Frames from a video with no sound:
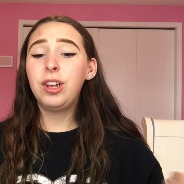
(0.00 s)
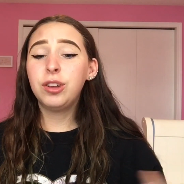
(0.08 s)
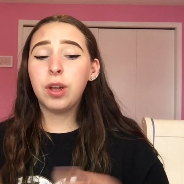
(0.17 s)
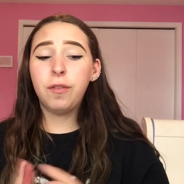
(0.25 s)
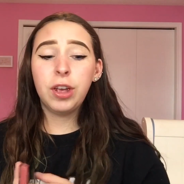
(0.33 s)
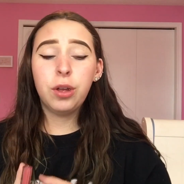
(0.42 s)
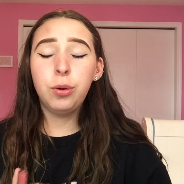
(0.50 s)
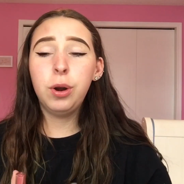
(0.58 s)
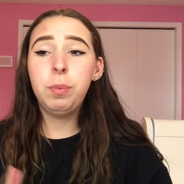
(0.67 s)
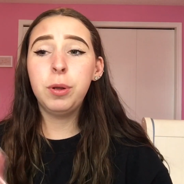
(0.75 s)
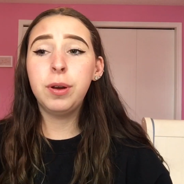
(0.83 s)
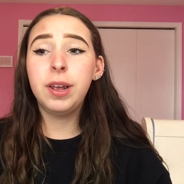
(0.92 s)
So I have like
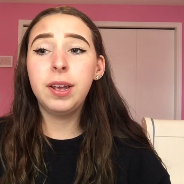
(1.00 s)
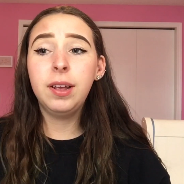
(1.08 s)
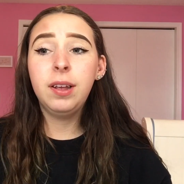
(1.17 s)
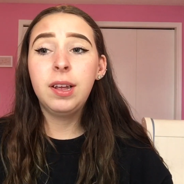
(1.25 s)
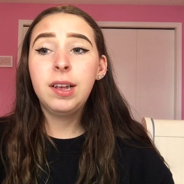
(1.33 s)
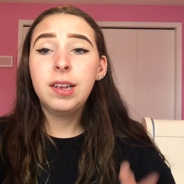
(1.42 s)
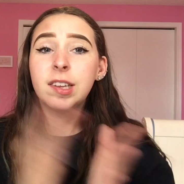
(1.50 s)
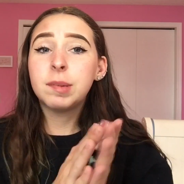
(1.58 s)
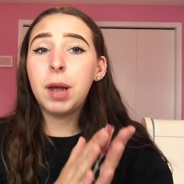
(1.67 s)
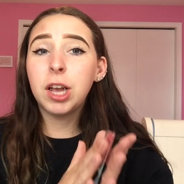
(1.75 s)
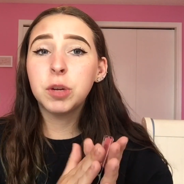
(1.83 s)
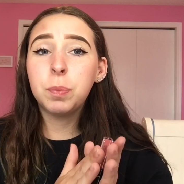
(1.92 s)
Huda Beauty,
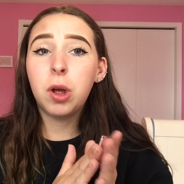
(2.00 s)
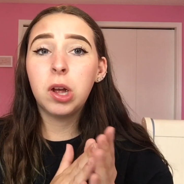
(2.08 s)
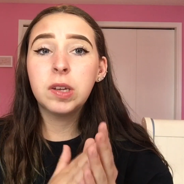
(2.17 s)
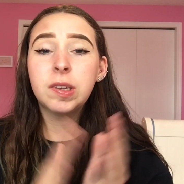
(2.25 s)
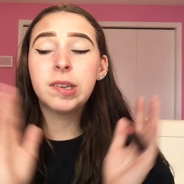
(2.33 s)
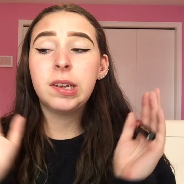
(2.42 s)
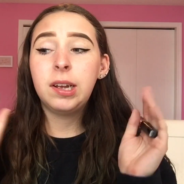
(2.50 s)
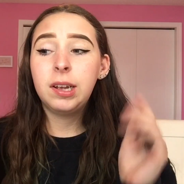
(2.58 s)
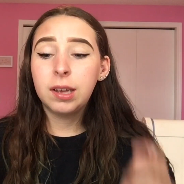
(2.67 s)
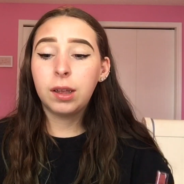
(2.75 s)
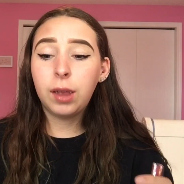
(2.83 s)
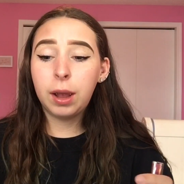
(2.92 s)
Smashbox,
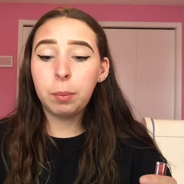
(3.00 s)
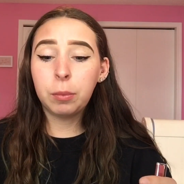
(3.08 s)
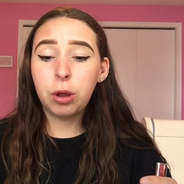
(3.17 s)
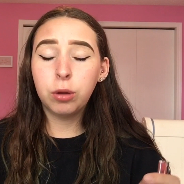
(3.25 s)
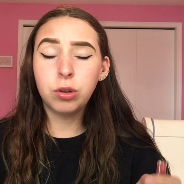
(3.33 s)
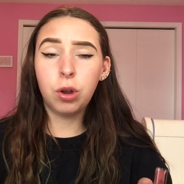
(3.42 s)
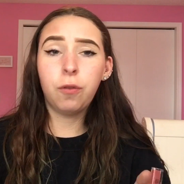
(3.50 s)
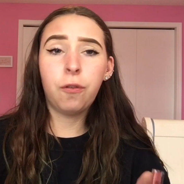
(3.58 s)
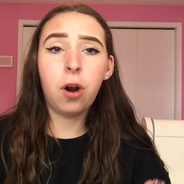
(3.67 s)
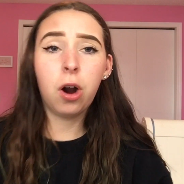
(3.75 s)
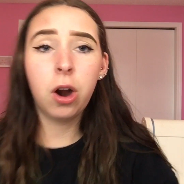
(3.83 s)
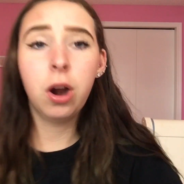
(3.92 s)
Glam Glow so
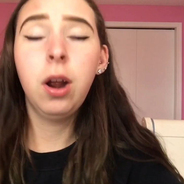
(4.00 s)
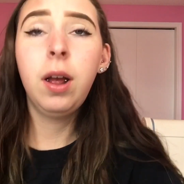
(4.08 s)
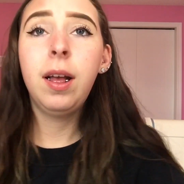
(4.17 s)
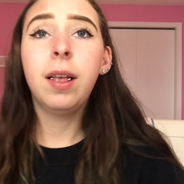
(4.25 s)
far.